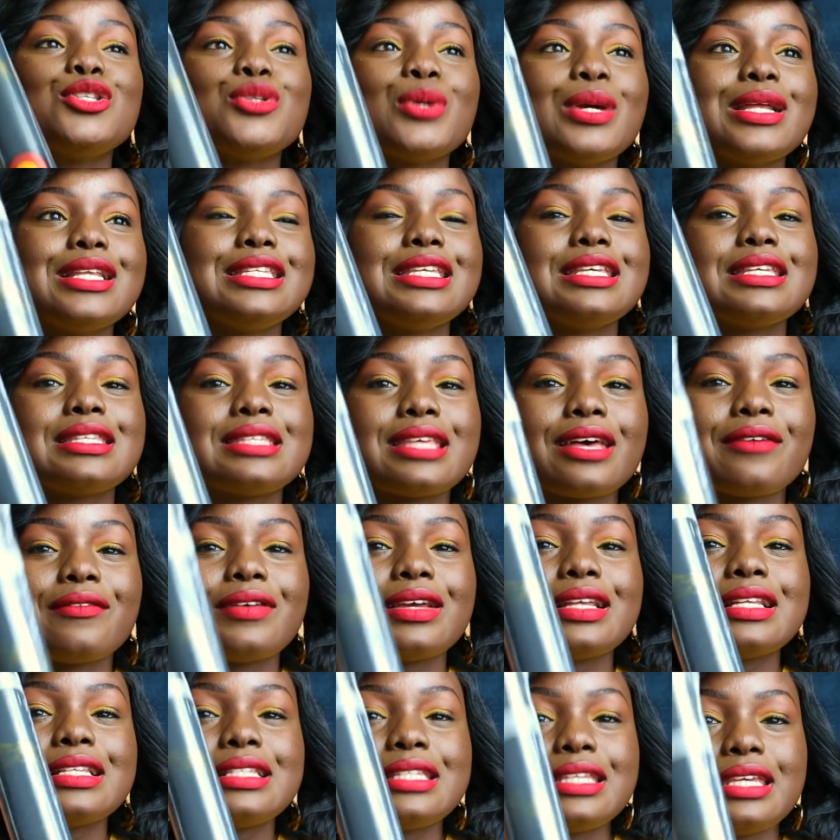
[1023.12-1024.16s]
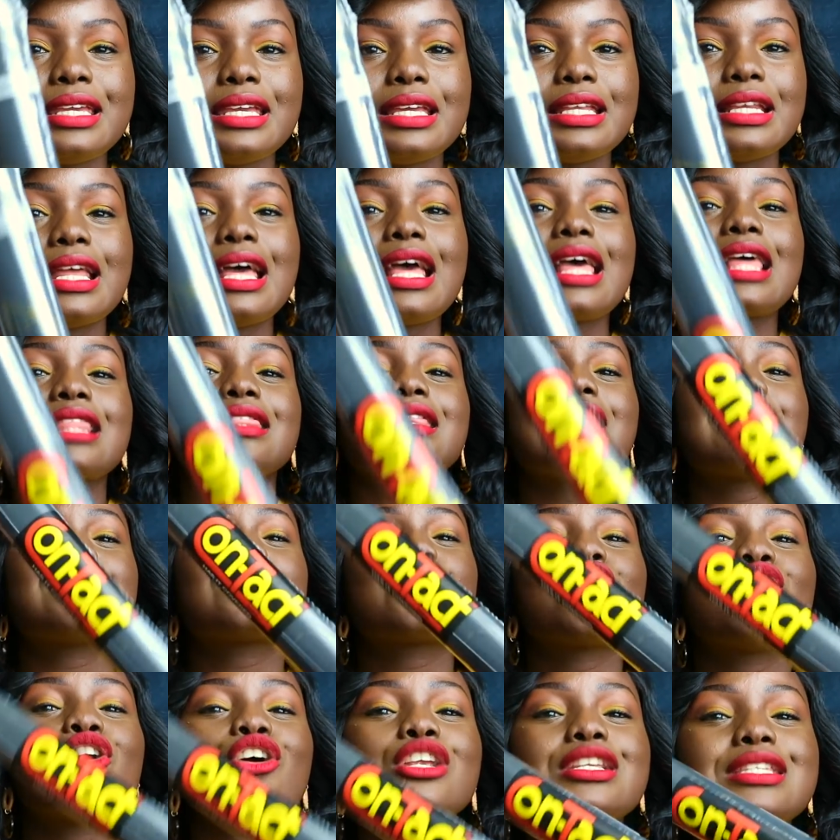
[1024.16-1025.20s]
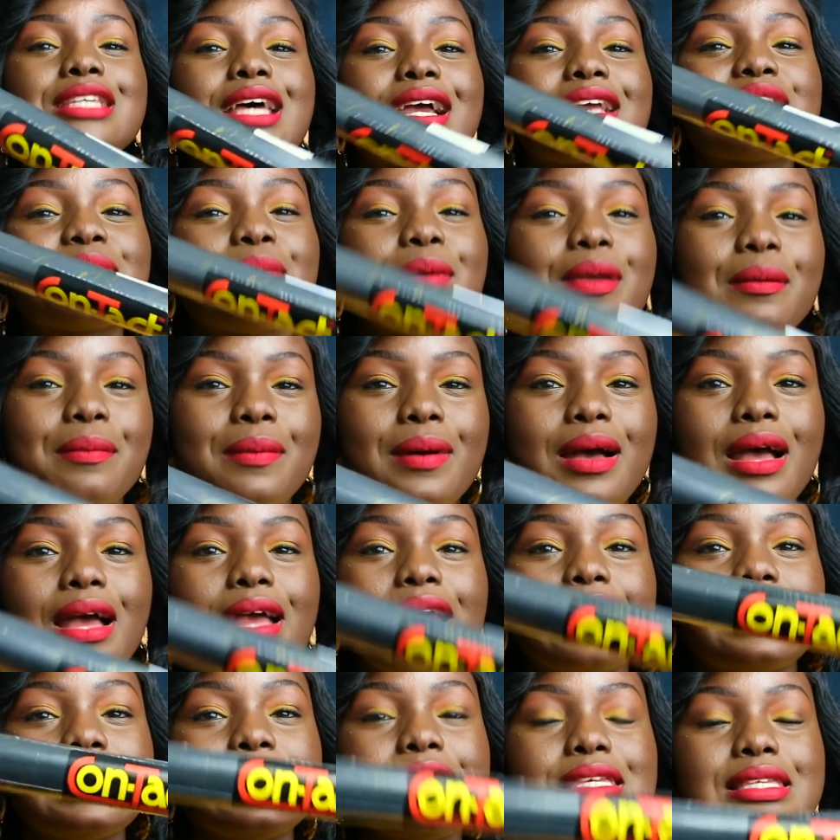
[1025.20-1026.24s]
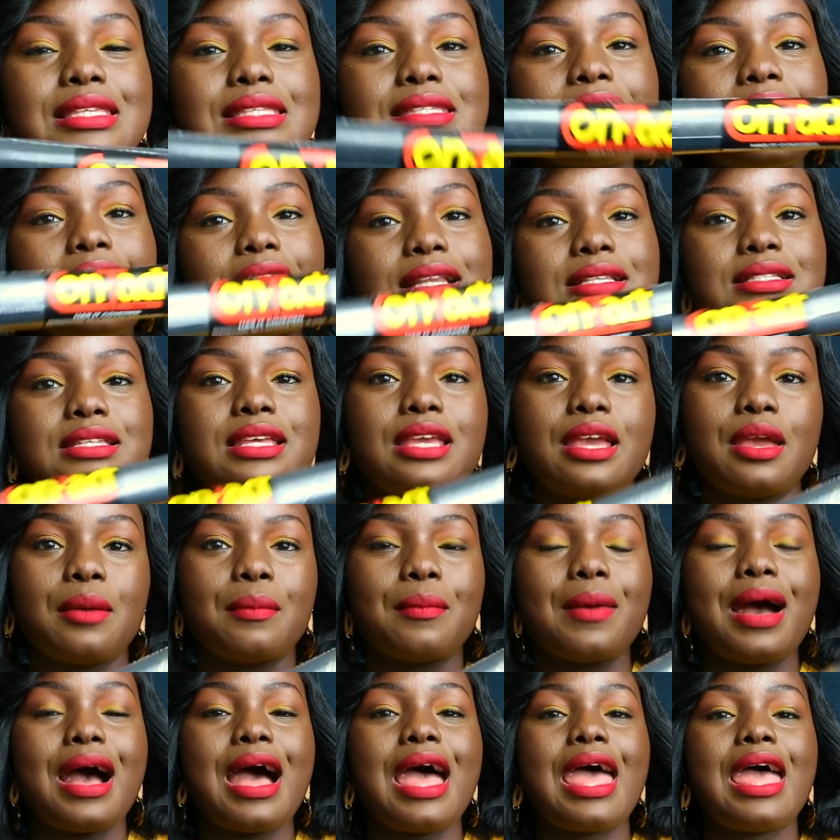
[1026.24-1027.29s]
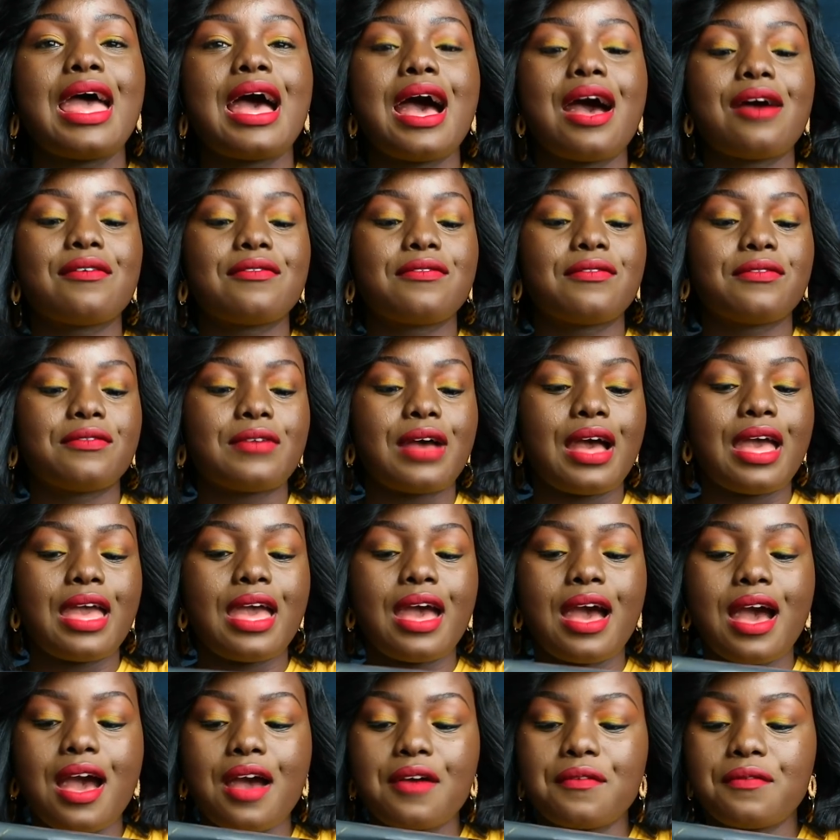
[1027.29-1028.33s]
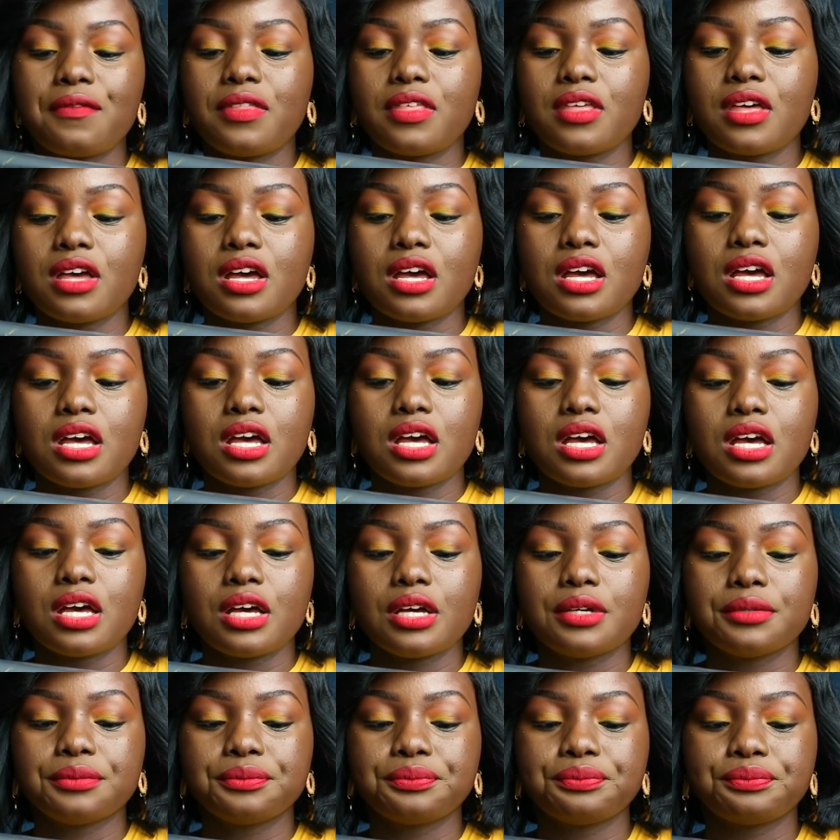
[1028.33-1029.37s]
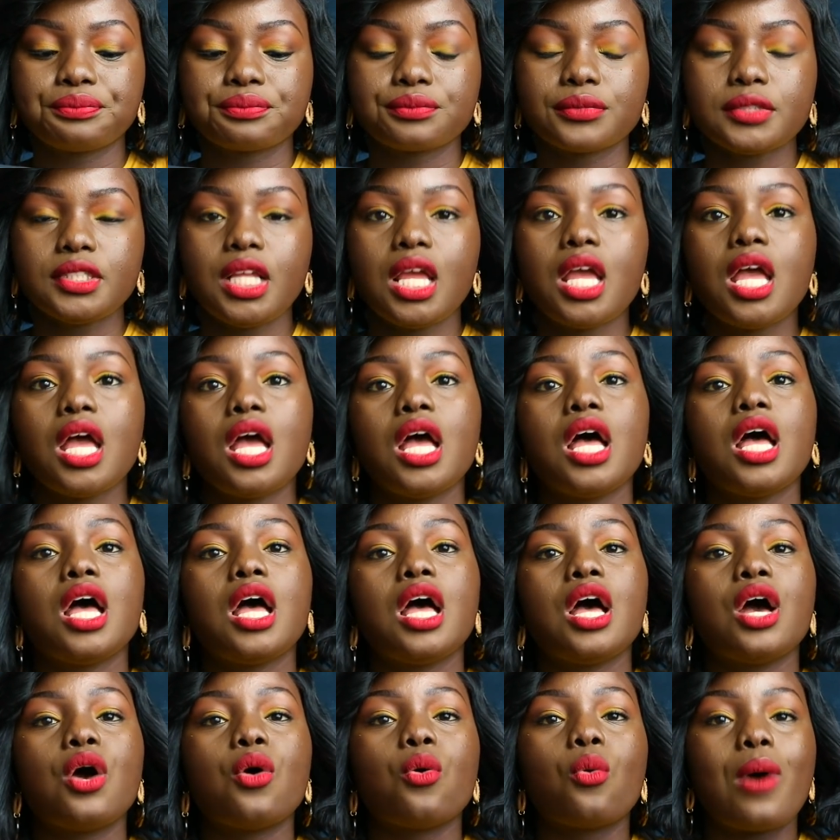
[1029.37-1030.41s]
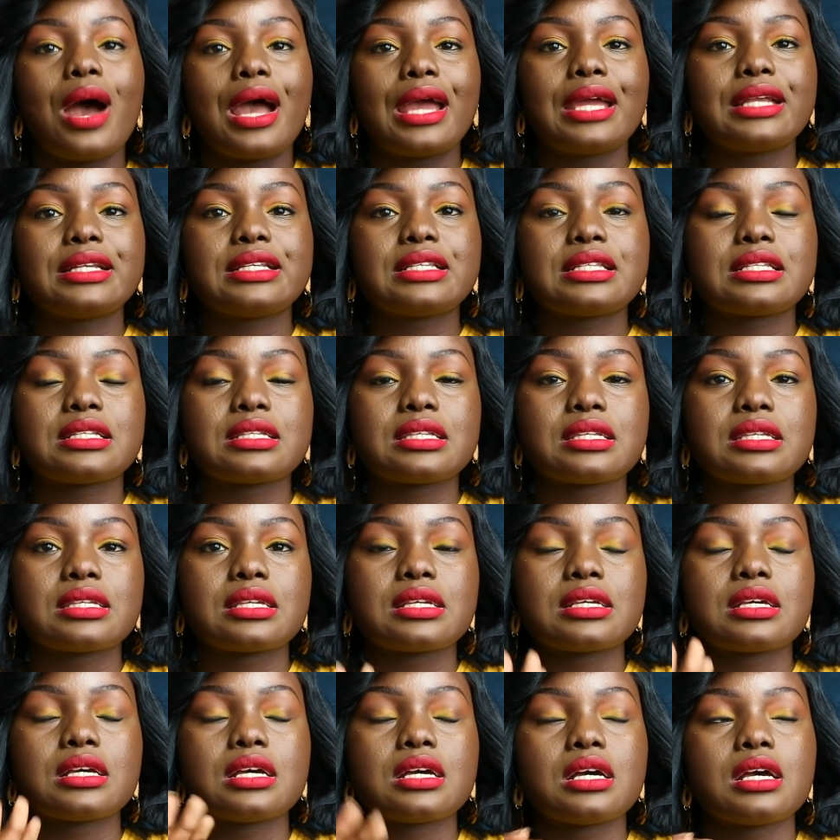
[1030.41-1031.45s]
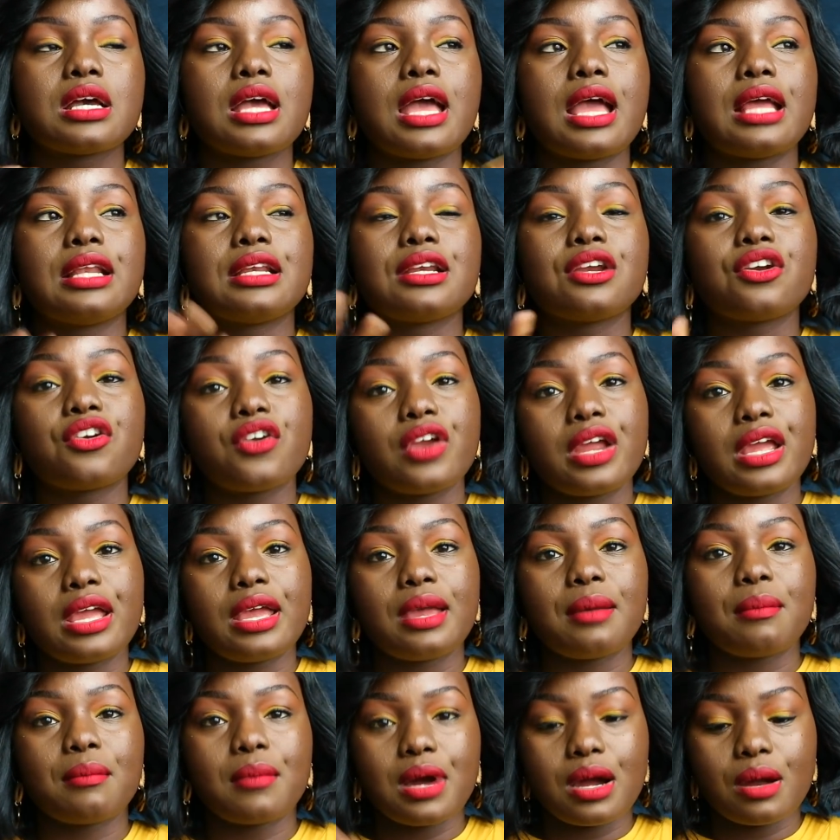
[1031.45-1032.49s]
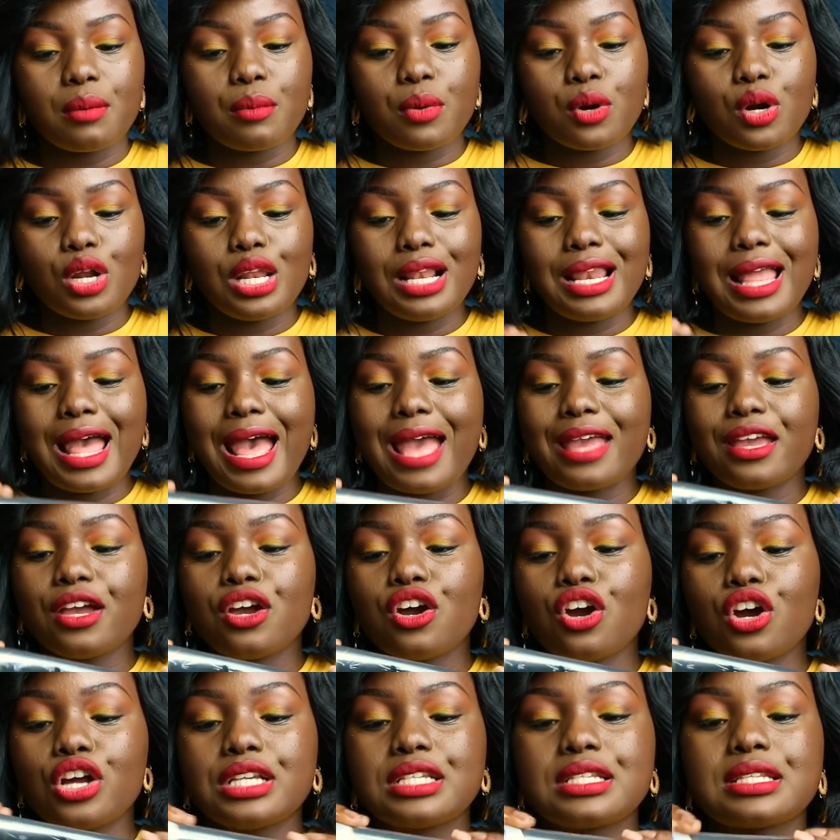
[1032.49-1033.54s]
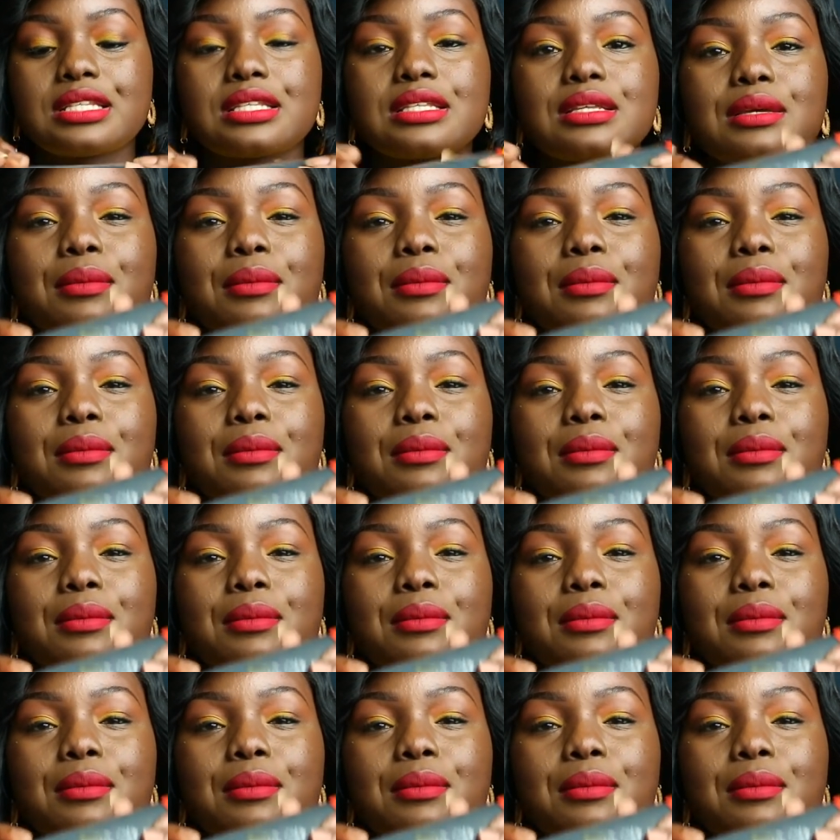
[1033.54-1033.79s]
2017 that contact paper is at game i have i have the um, white and gray marble i got